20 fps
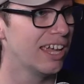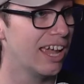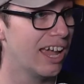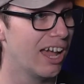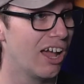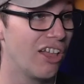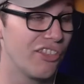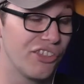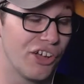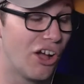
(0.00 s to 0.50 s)

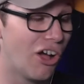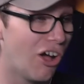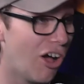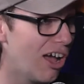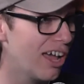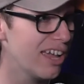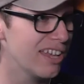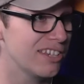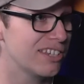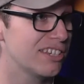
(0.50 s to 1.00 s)
at the
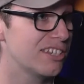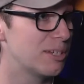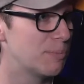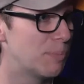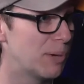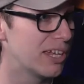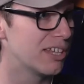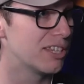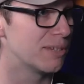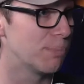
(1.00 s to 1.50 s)
highest
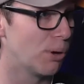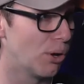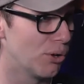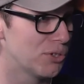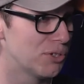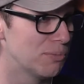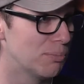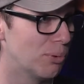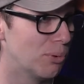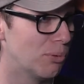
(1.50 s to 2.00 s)
speeds
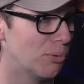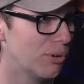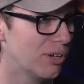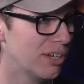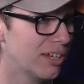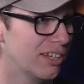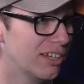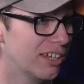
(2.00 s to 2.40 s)
possible,